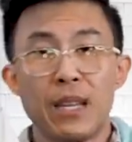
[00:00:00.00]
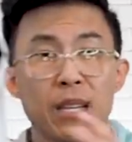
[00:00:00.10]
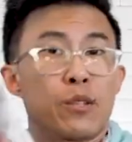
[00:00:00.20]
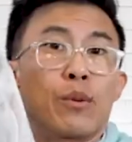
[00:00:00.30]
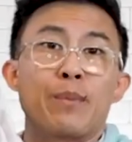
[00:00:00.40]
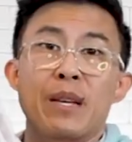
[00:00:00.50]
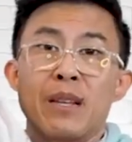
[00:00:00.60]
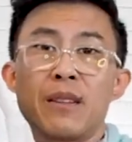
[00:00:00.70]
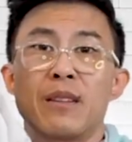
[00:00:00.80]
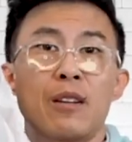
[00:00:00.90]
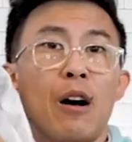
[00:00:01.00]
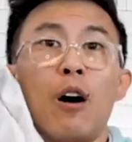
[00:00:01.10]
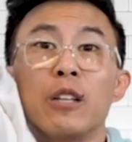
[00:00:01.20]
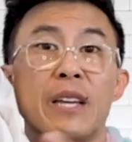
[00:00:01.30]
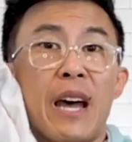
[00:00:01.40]
this would be
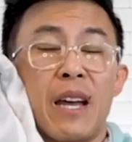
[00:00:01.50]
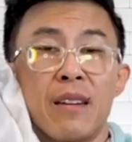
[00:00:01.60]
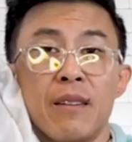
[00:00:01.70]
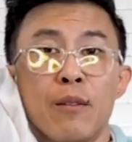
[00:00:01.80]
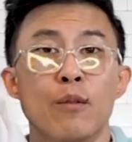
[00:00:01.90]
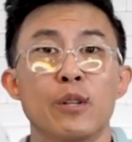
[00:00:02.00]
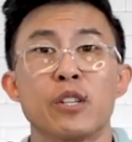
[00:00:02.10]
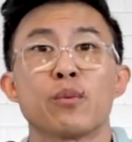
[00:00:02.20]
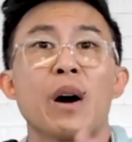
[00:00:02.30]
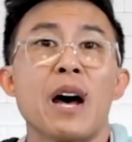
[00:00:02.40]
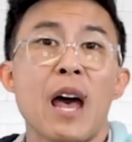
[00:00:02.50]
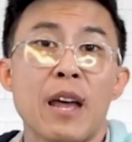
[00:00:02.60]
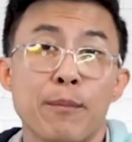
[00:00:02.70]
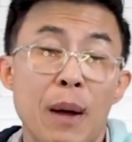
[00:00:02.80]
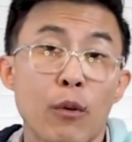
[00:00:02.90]
all day. Which is why
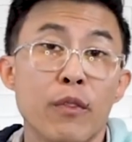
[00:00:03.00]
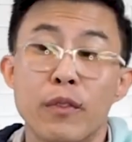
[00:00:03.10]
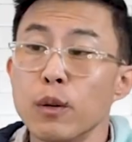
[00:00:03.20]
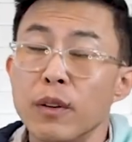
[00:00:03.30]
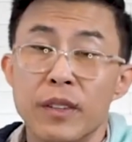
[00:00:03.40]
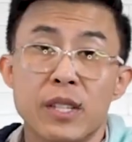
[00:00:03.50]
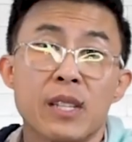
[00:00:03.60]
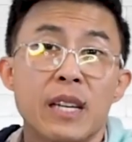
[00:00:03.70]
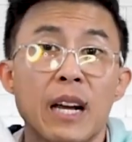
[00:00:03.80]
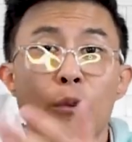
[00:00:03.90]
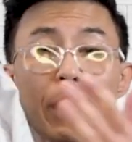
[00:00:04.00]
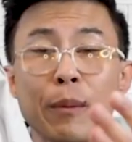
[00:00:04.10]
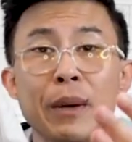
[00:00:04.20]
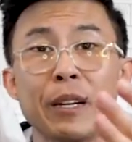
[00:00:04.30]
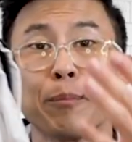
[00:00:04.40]
in my review of this thing, I
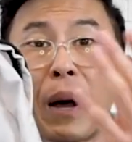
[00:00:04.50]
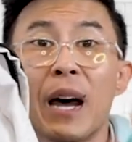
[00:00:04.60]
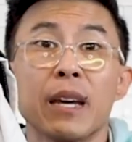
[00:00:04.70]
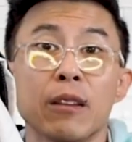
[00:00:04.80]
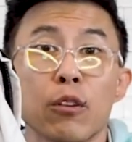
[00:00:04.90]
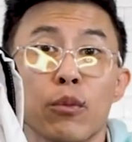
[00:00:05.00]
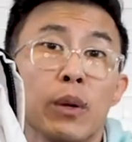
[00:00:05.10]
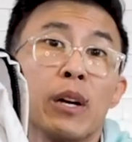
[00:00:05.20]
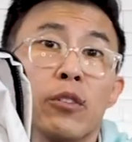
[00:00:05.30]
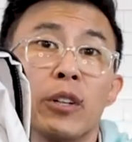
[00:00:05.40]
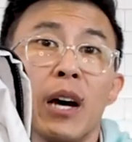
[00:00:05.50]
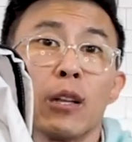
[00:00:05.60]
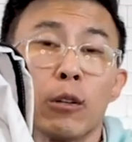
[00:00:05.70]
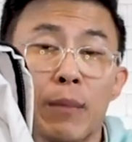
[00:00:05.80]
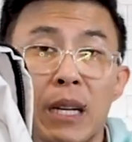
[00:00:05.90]
recommended buying their three hundred
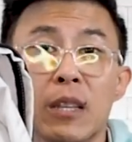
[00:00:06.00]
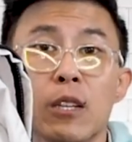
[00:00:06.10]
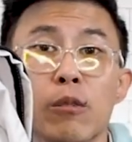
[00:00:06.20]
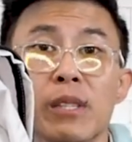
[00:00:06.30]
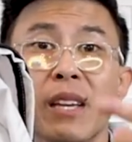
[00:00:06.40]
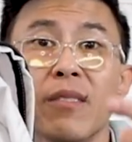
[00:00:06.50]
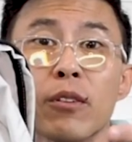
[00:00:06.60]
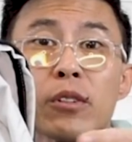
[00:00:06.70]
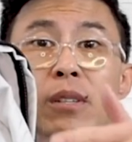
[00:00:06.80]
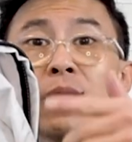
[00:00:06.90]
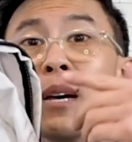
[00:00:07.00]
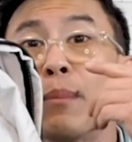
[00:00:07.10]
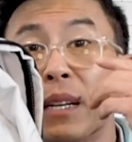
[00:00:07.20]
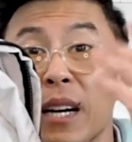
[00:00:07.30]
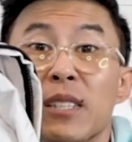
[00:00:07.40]
dollar made in the U S A version
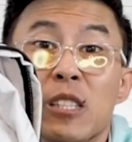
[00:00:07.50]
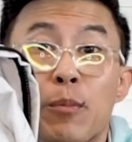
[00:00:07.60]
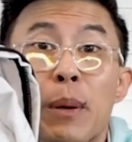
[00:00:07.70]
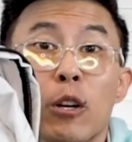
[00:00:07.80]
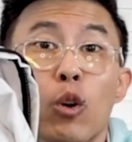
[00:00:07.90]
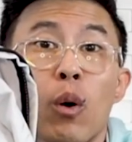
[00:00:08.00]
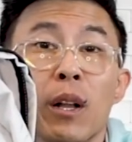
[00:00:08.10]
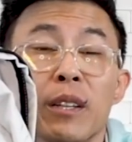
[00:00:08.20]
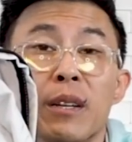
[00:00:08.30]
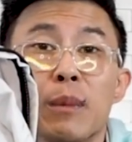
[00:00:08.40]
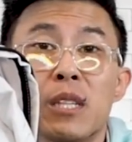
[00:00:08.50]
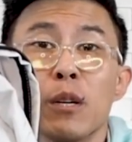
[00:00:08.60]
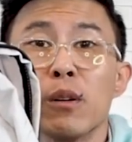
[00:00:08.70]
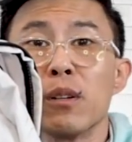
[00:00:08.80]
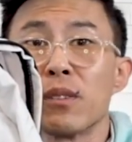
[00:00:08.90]
because it's better quality
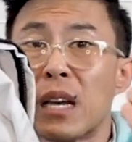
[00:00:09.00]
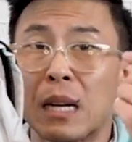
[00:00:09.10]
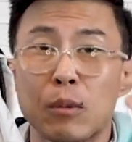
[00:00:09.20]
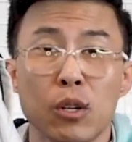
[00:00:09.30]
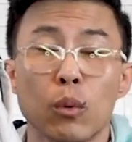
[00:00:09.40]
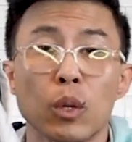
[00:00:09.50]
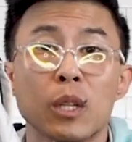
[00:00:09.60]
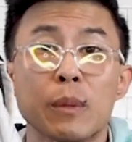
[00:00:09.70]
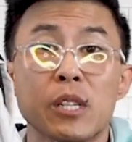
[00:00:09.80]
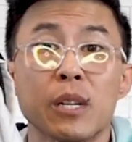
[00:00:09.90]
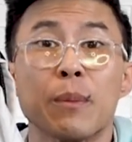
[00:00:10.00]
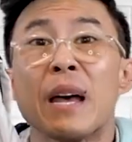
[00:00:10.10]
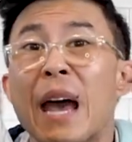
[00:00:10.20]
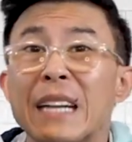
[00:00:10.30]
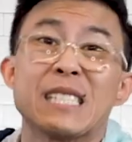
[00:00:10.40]
materials and I'm sure workmanship,
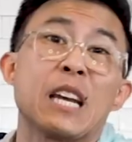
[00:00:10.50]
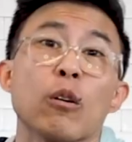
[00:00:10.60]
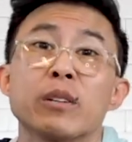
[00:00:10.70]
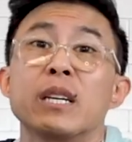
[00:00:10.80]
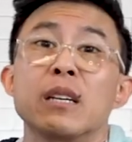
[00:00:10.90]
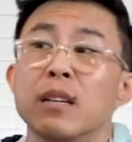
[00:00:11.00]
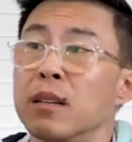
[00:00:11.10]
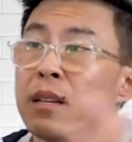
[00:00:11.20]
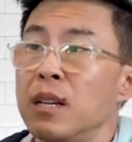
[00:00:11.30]
and it's guaranteed.